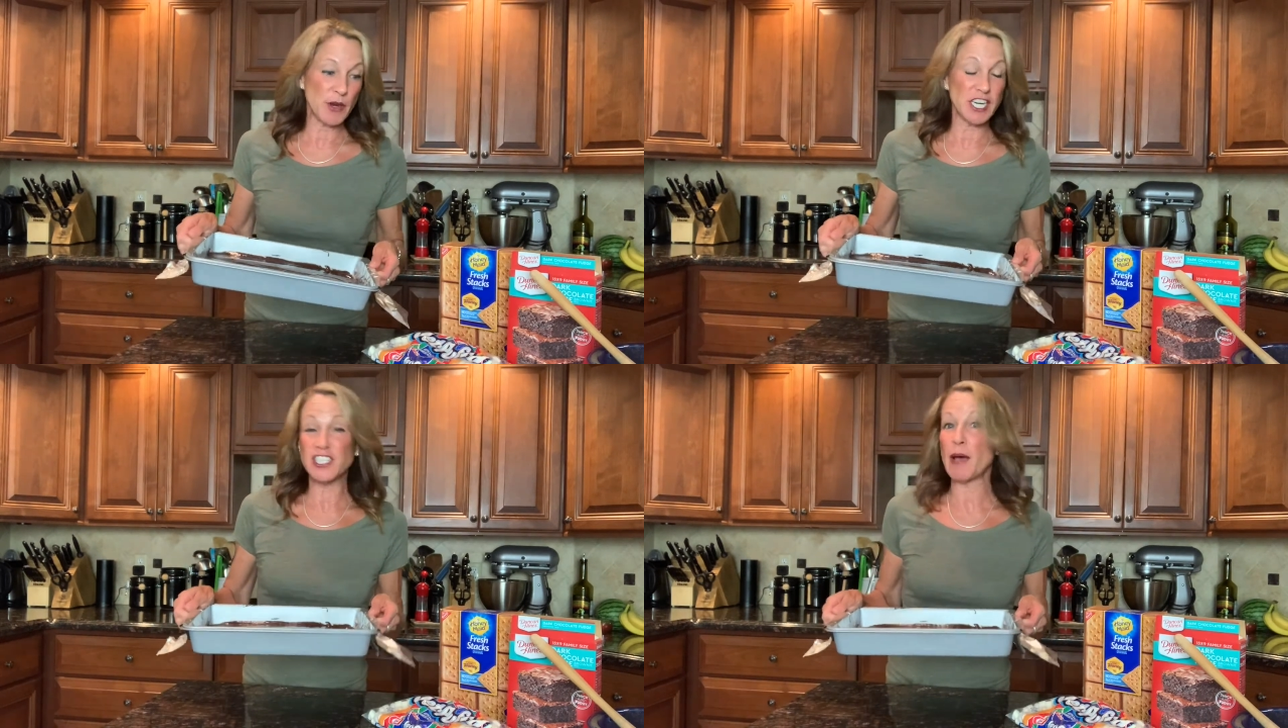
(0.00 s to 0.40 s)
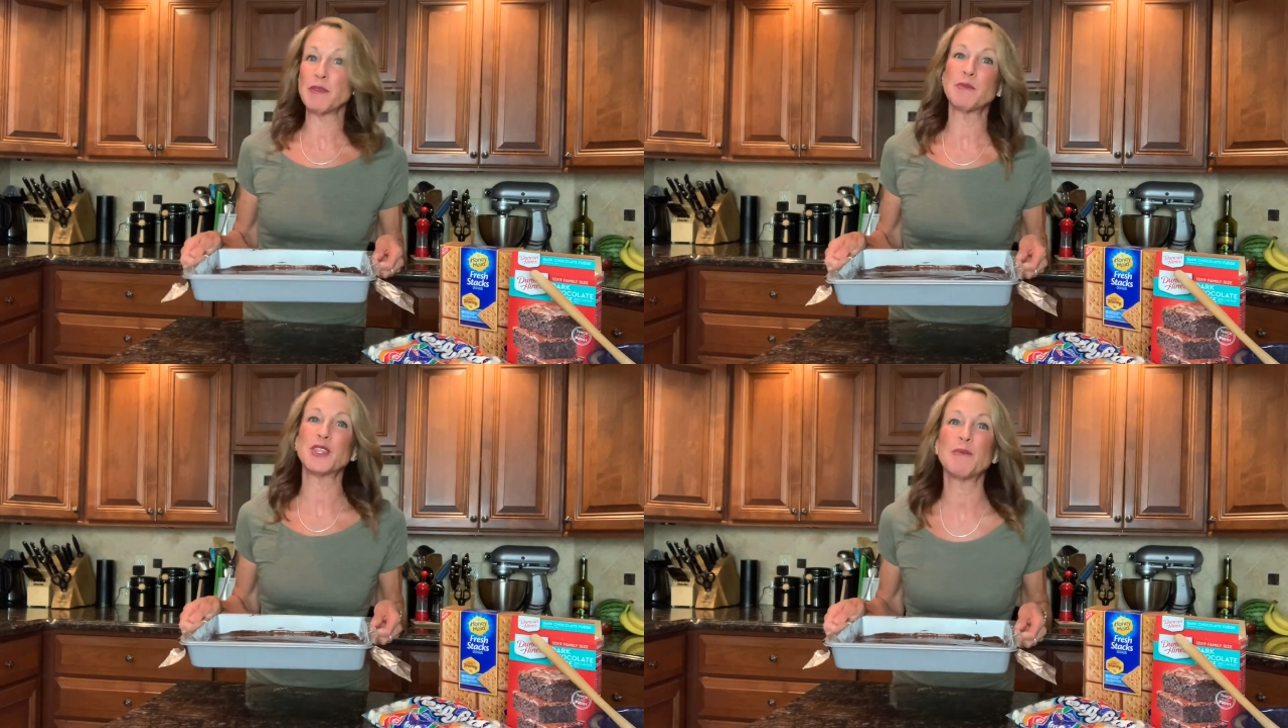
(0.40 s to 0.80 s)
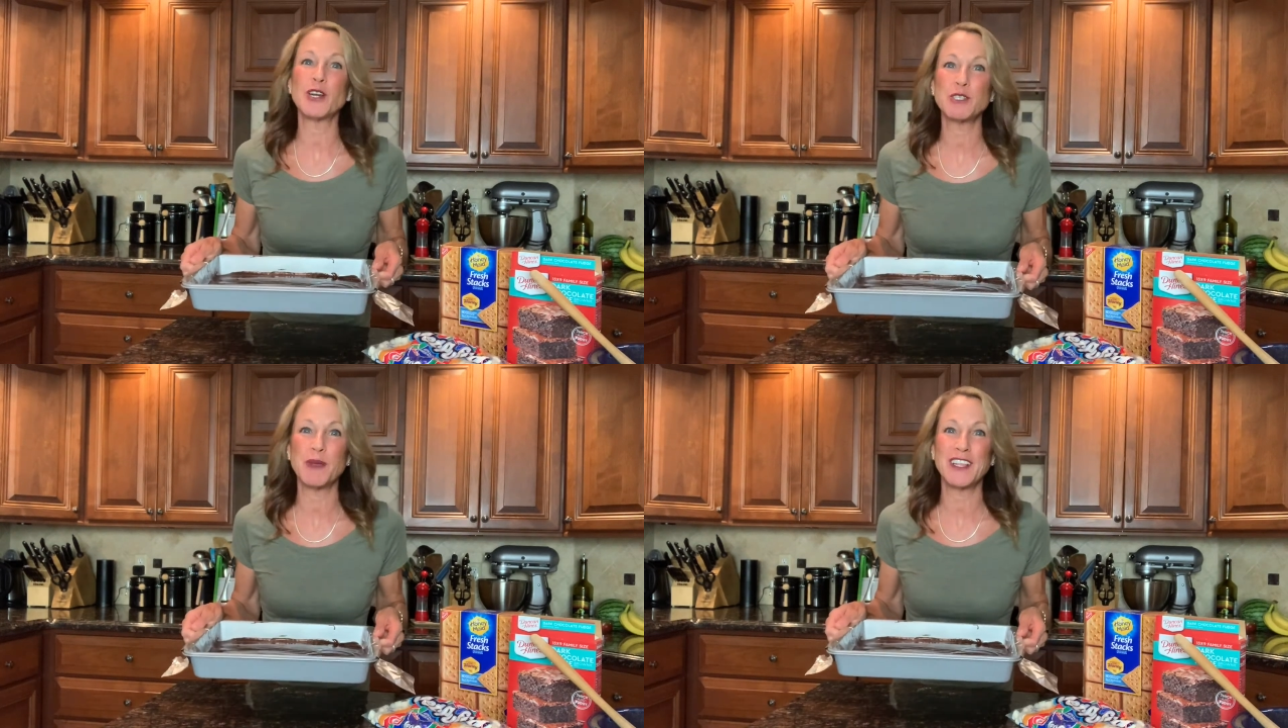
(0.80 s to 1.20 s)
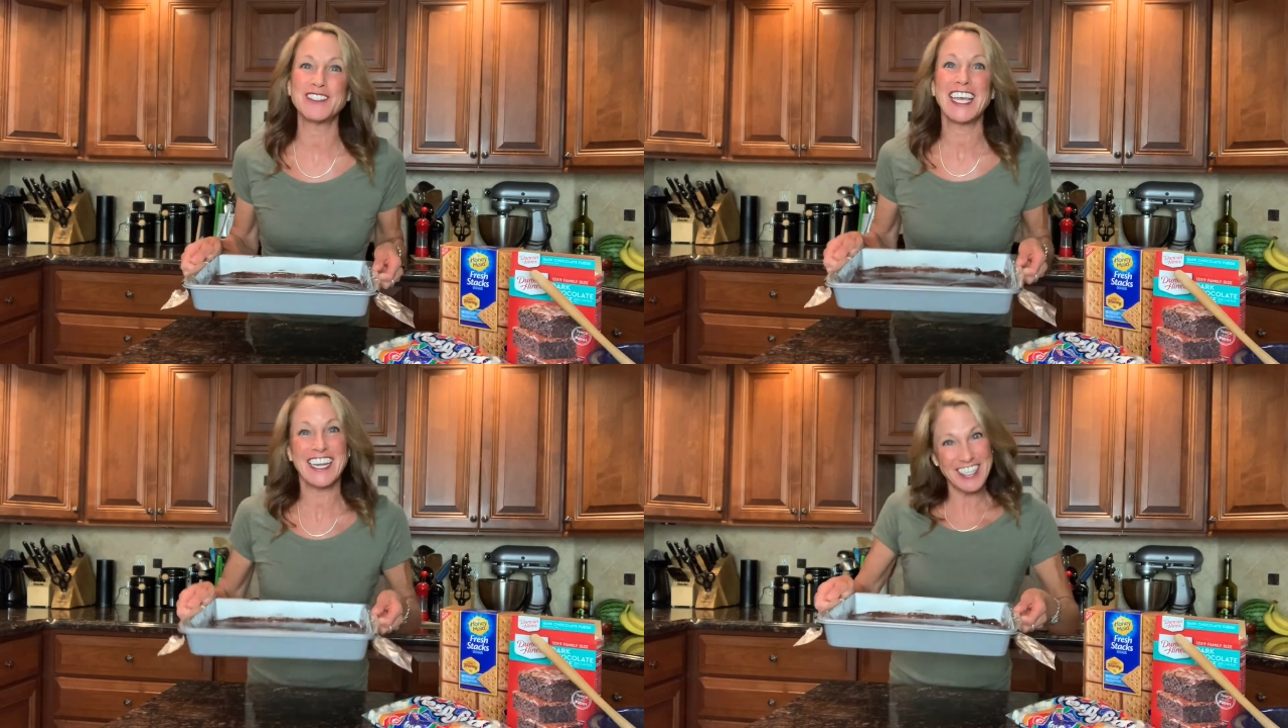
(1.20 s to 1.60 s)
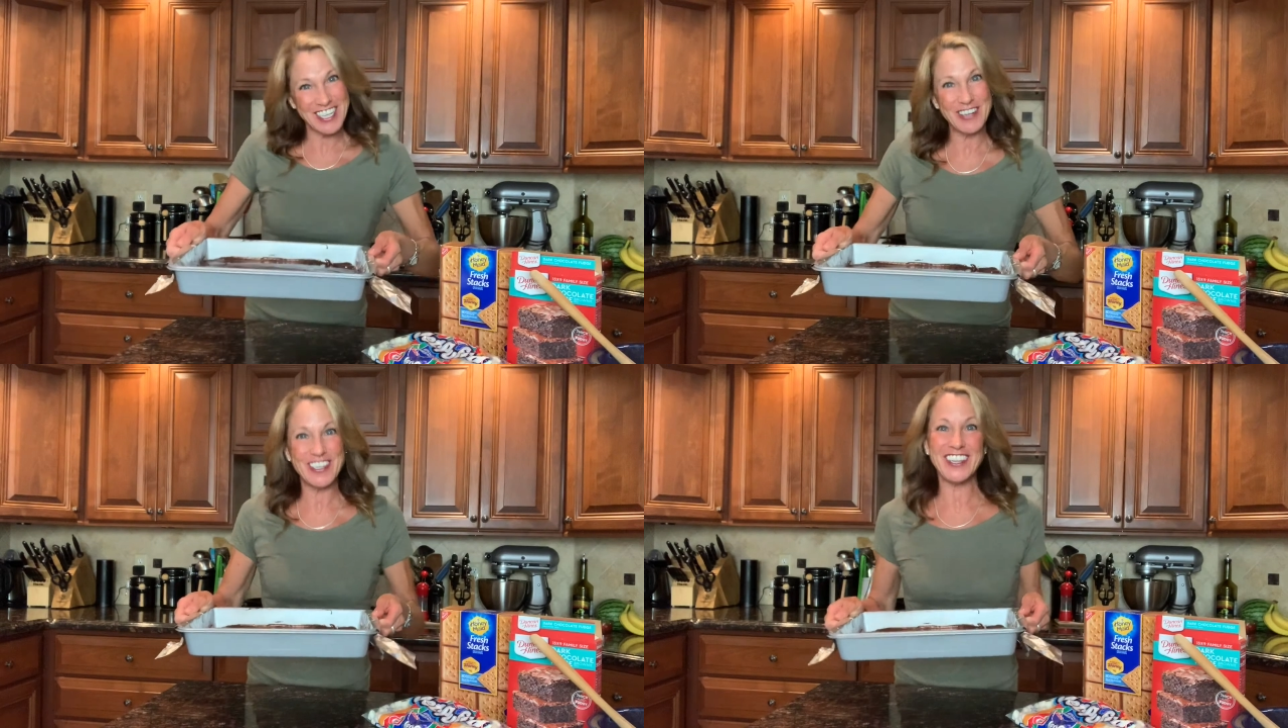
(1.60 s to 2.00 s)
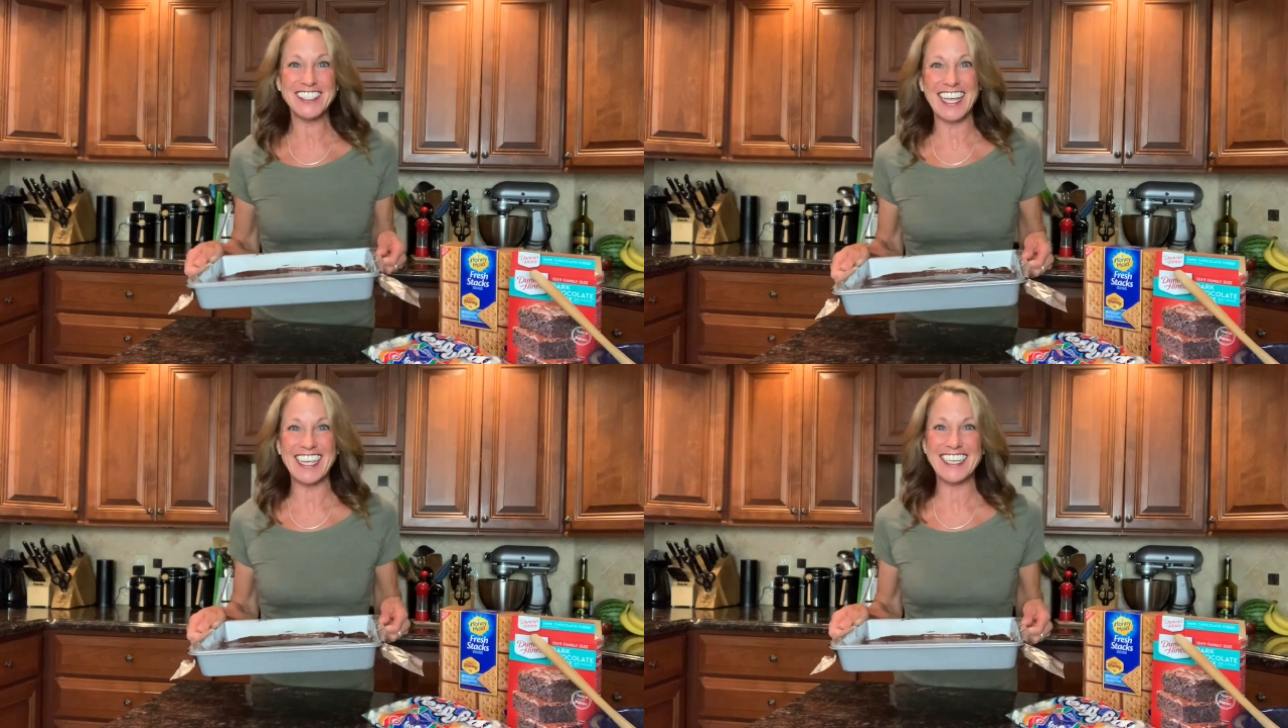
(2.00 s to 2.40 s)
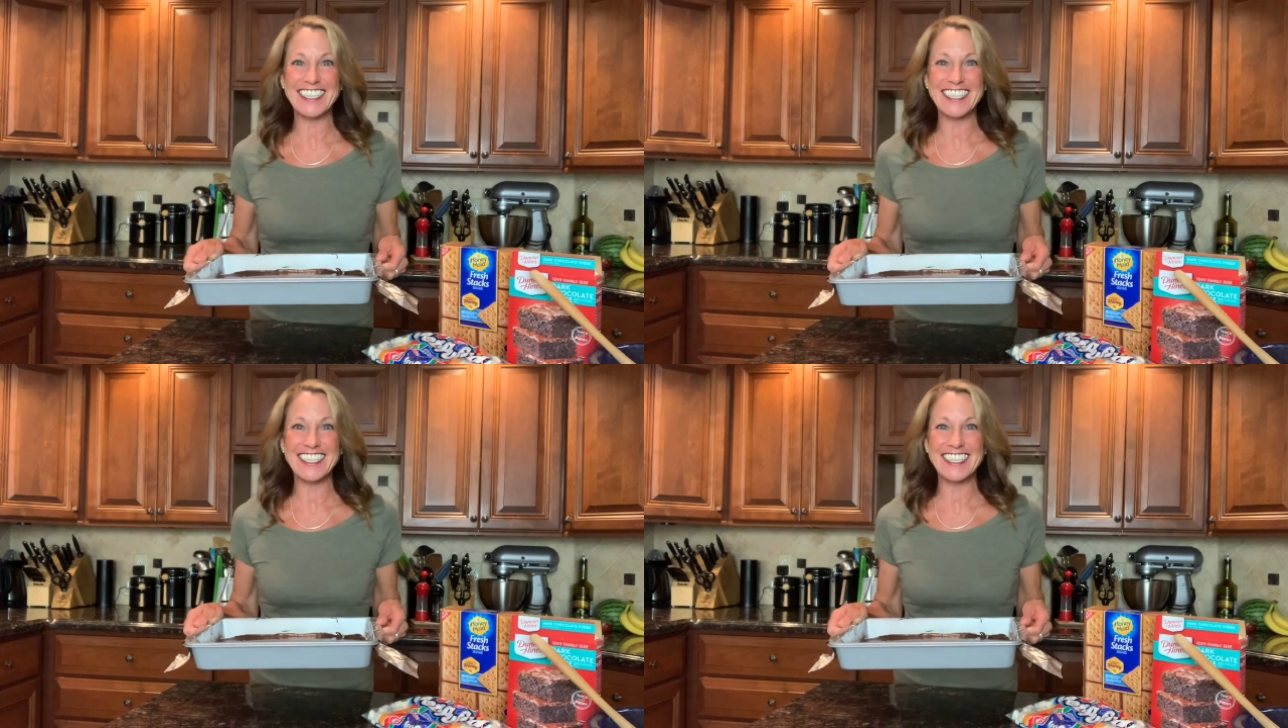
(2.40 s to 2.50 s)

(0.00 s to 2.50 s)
gonna top them with the marshmallows. And I'll show you what it looks like.